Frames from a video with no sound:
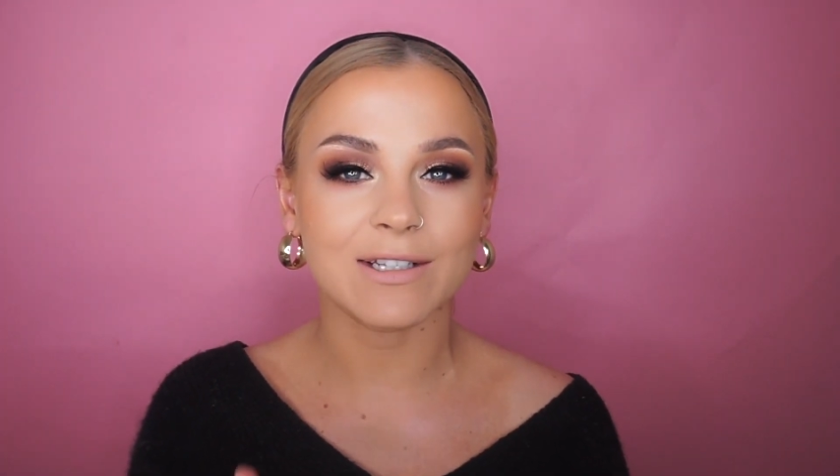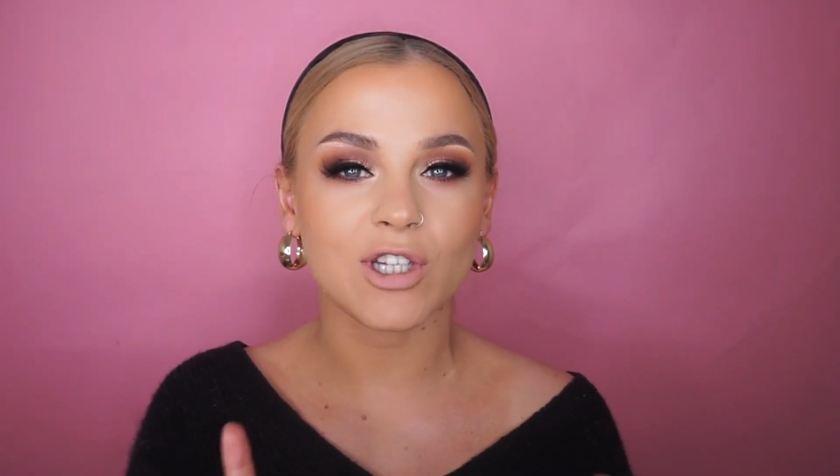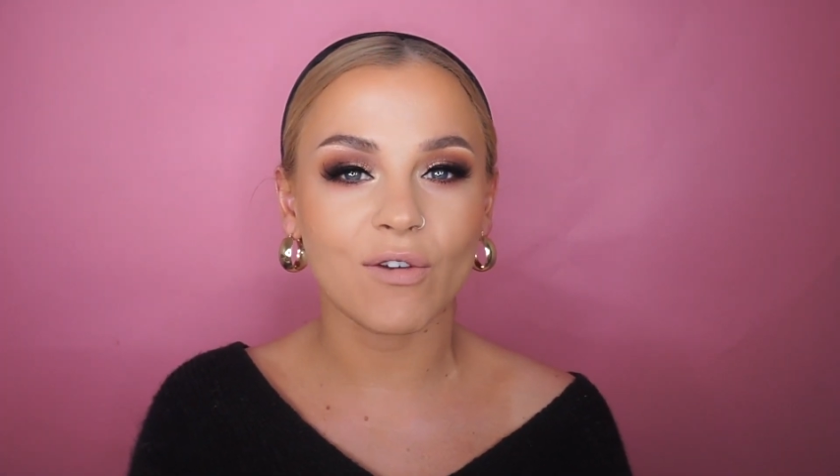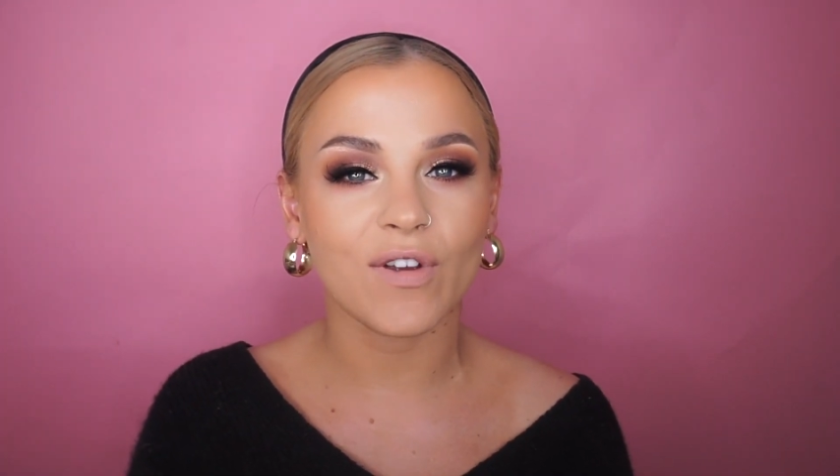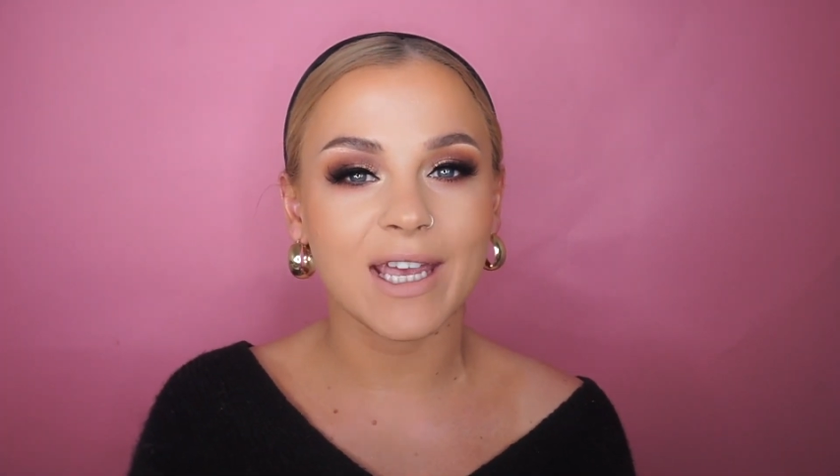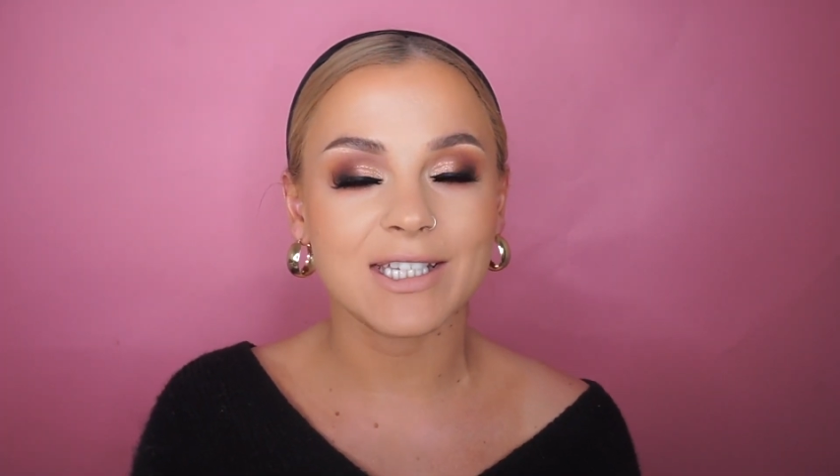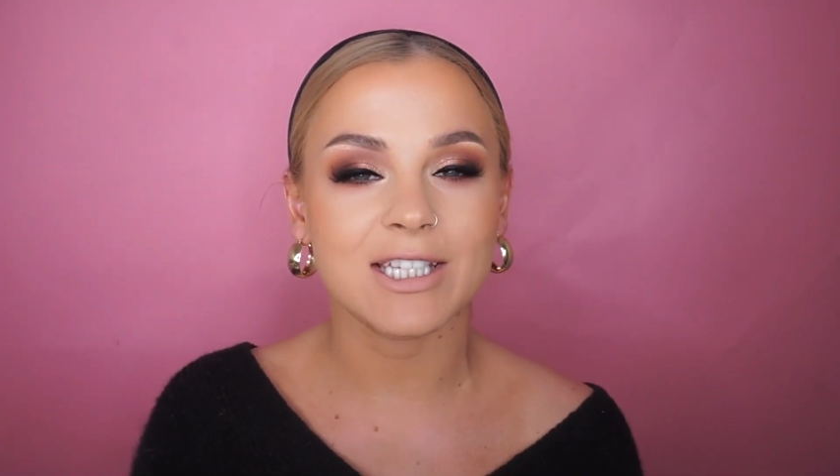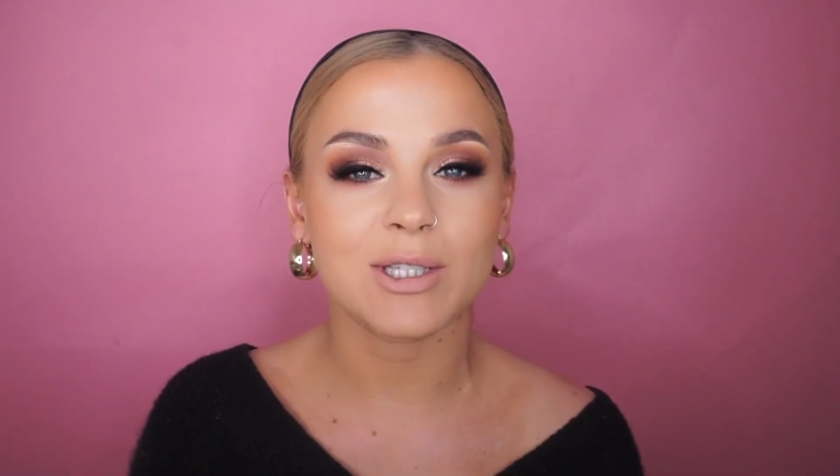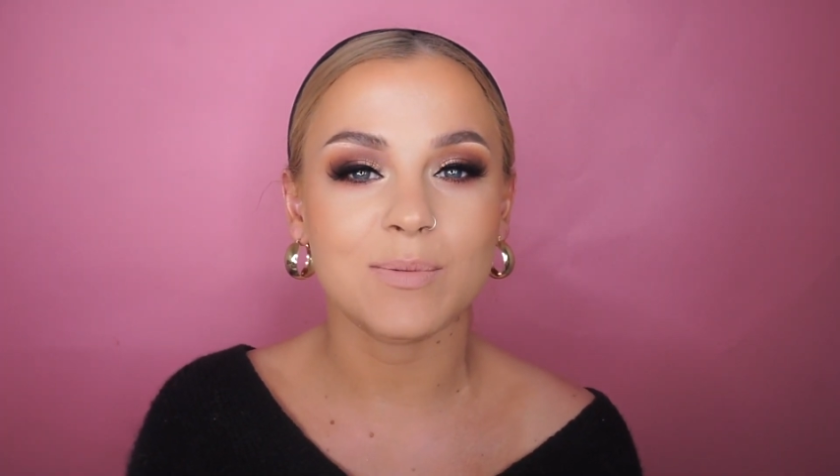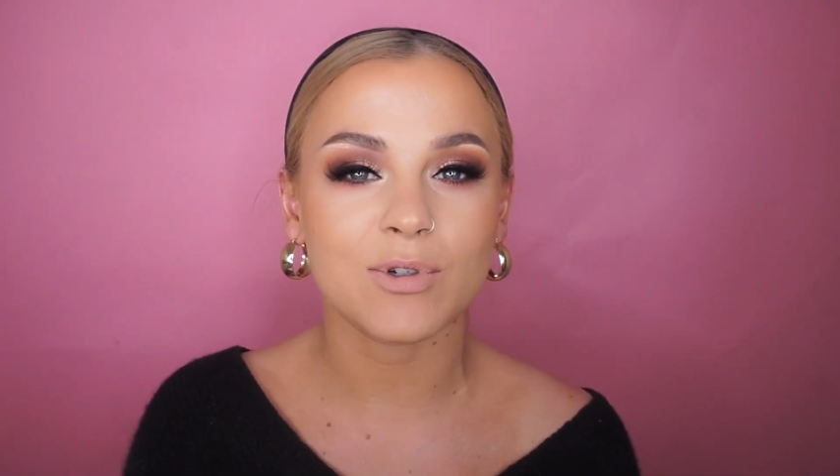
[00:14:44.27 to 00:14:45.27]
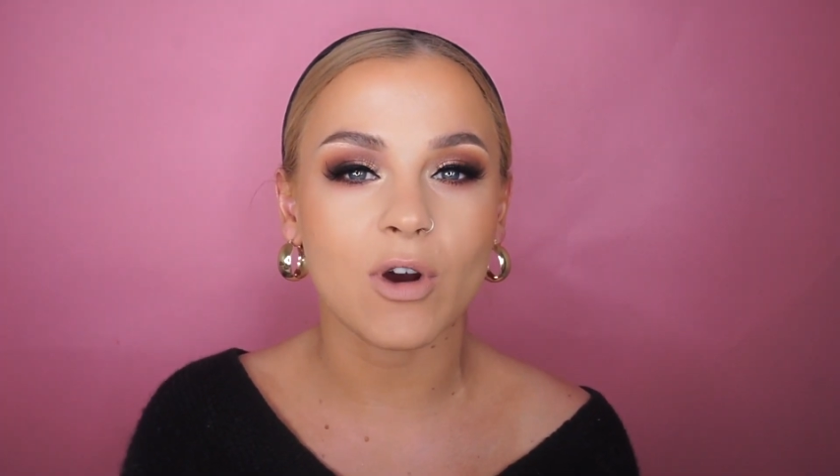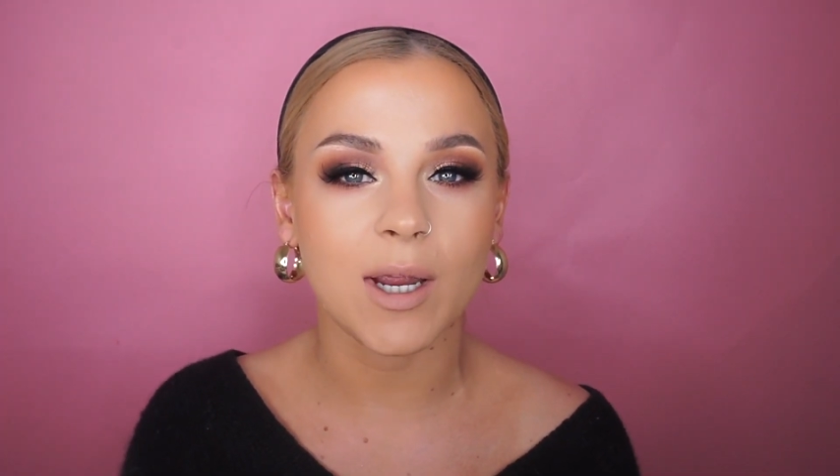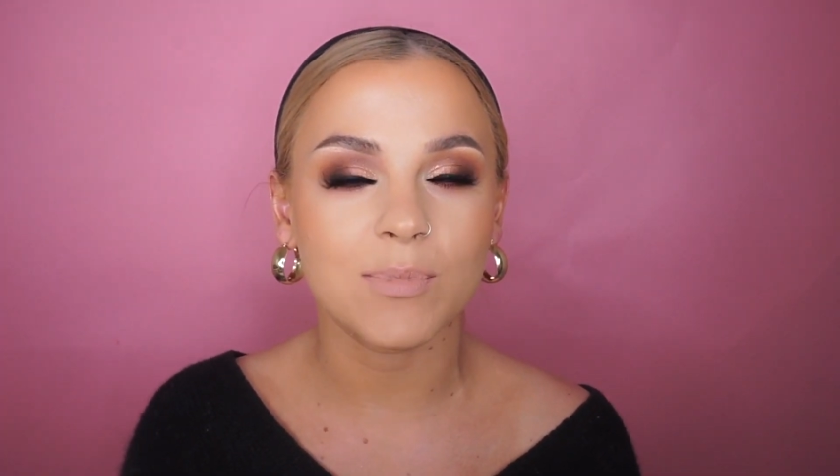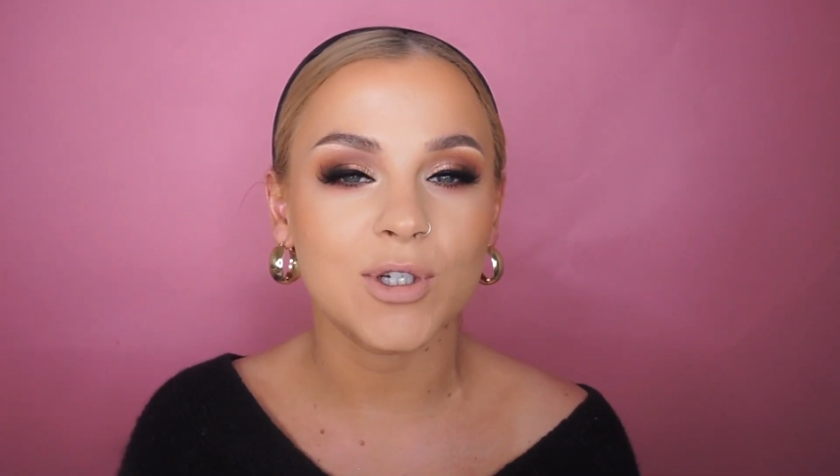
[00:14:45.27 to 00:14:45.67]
and don't forget to subscribe